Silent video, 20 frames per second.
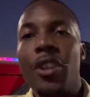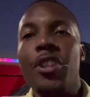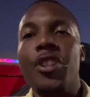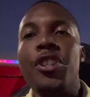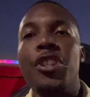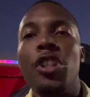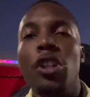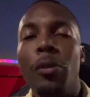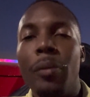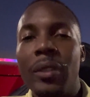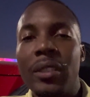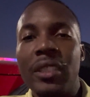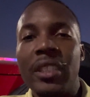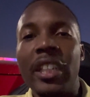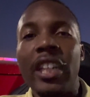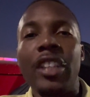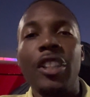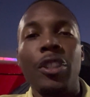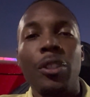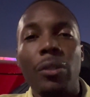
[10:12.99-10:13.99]
You was
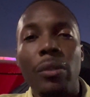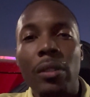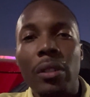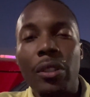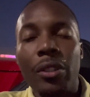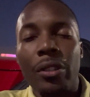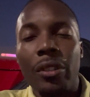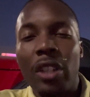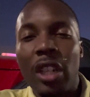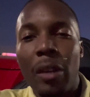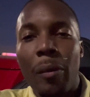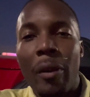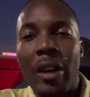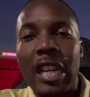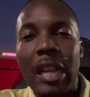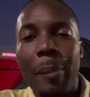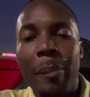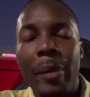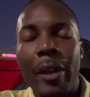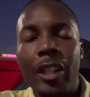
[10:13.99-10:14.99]
there. You you're the one
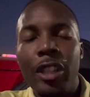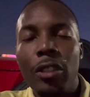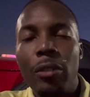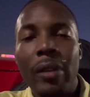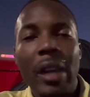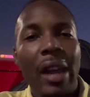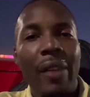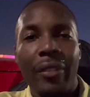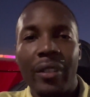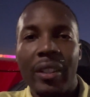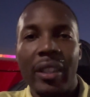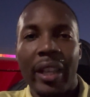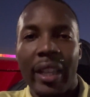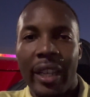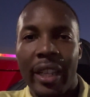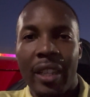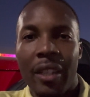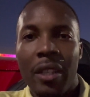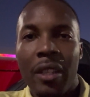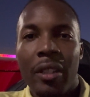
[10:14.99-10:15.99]
that been through
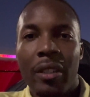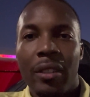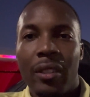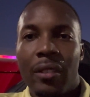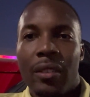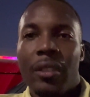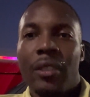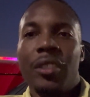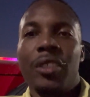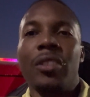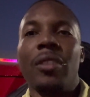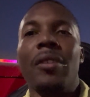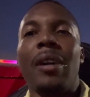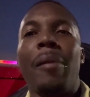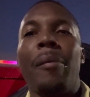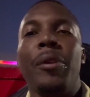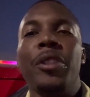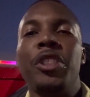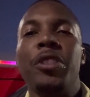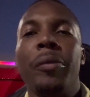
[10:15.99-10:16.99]
everything. So I
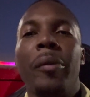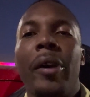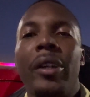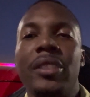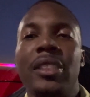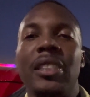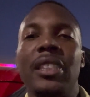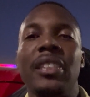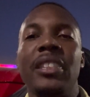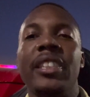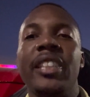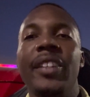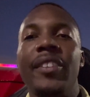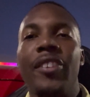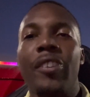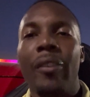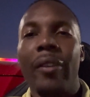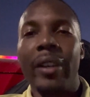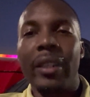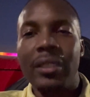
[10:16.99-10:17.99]
want you all to just give
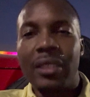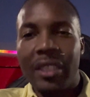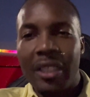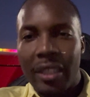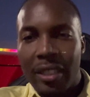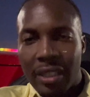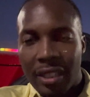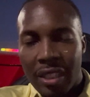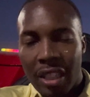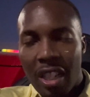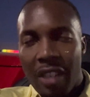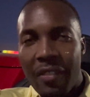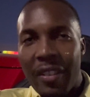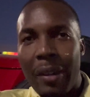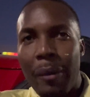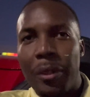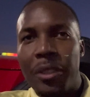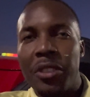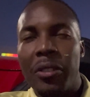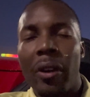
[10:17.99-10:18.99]
credit to yourself, and
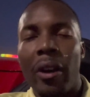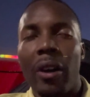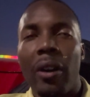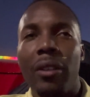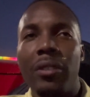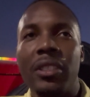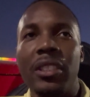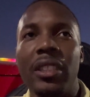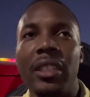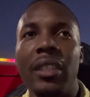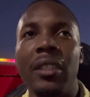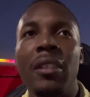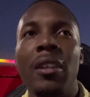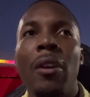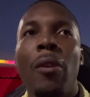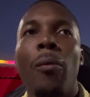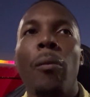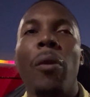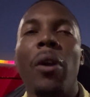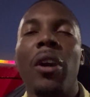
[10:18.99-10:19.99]
I want you all to
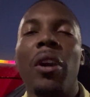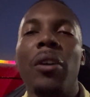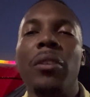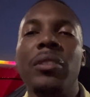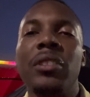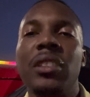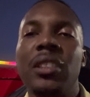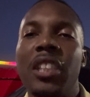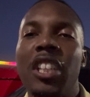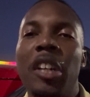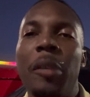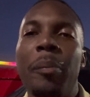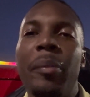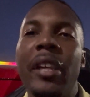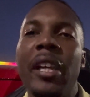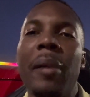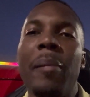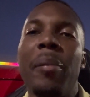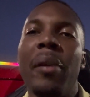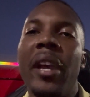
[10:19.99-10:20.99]
work on still
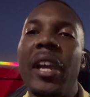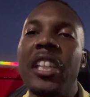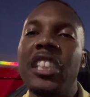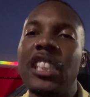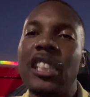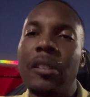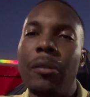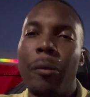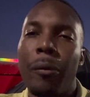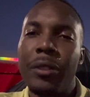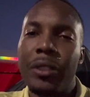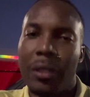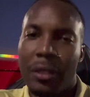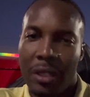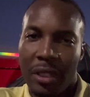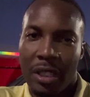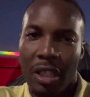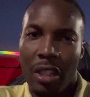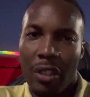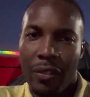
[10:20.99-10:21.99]
being patient with
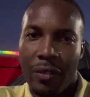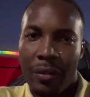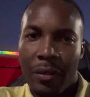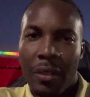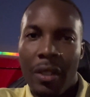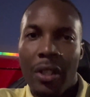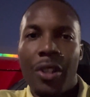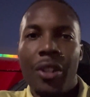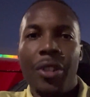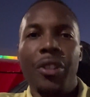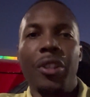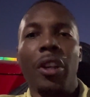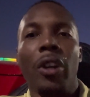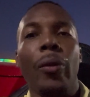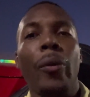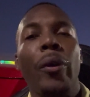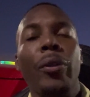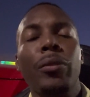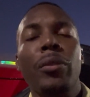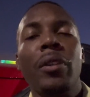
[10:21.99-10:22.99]
yourself. You're
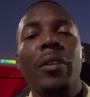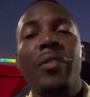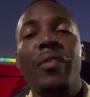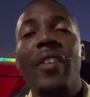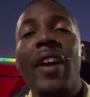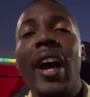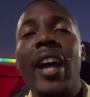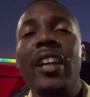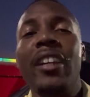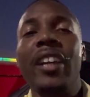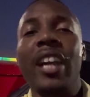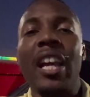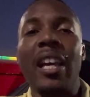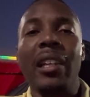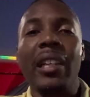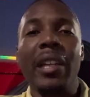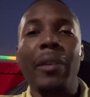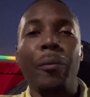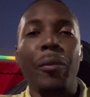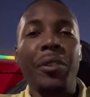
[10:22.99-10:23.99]
going through the fire,
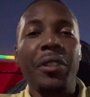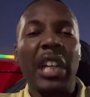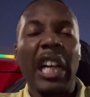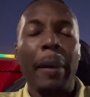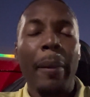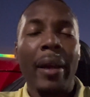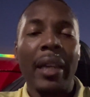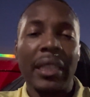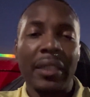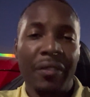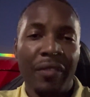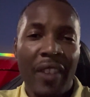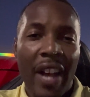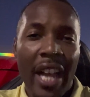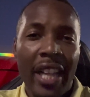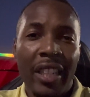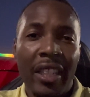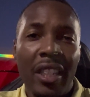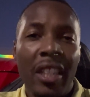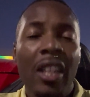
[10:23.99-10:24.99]
and then when you come out this
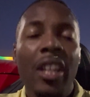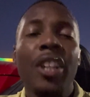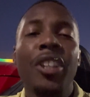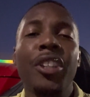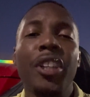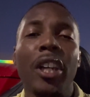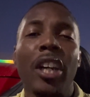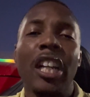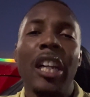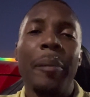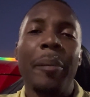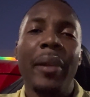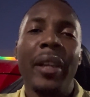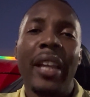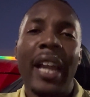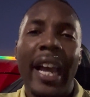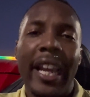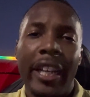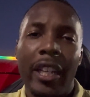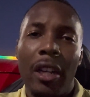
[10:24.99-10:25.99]
fire, you're going to be
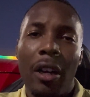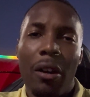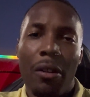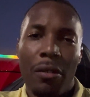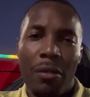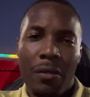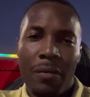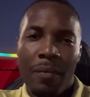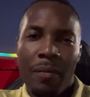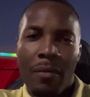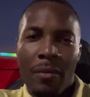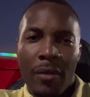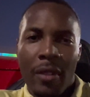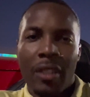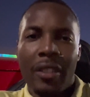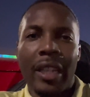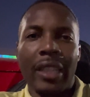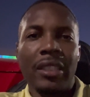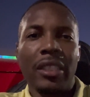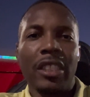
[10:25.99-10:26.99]
like gold.
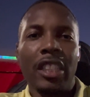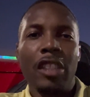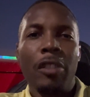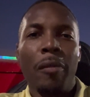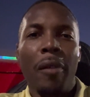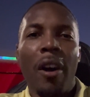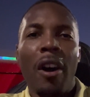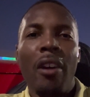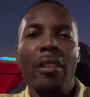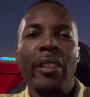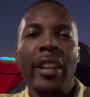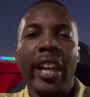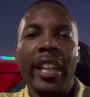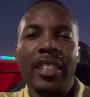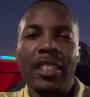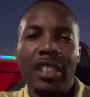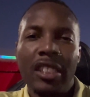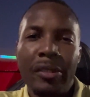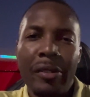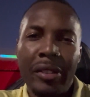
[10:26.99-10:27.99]
I see you all. Like,
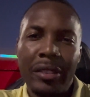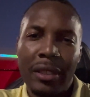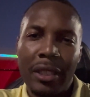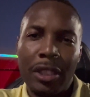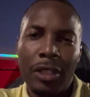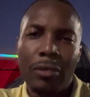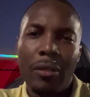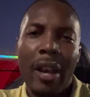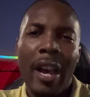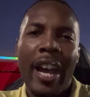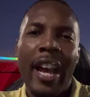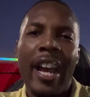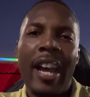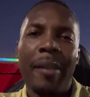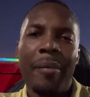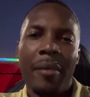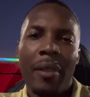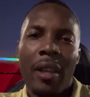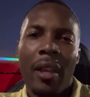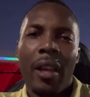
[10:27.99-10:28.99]
share, and
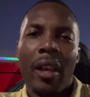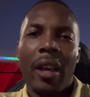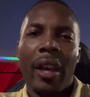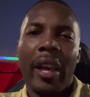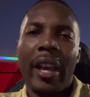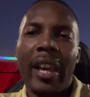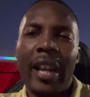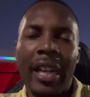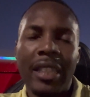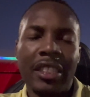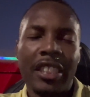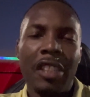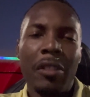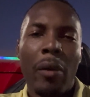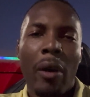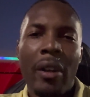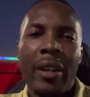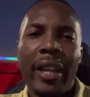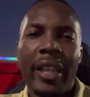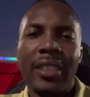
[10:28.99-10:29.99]
subscribe. And I see you
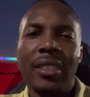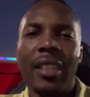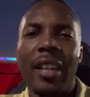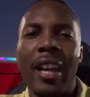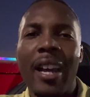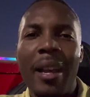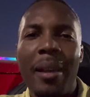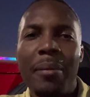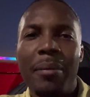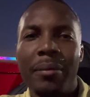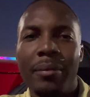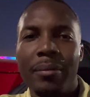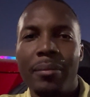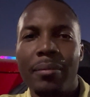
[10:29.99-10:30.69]
all next time.